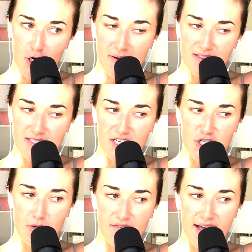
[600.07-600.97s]
her about this
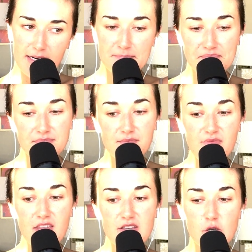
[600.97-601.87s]
issue I've had.
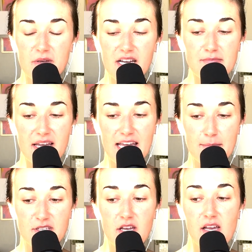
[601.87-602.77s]
So because my
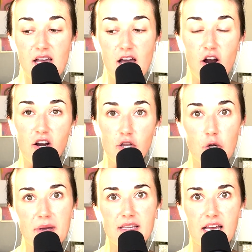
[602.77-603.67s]
hips are a
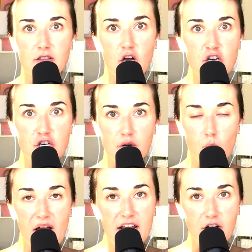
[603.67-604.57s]
little bit like larger and
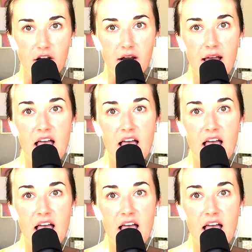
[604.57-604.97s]
wider,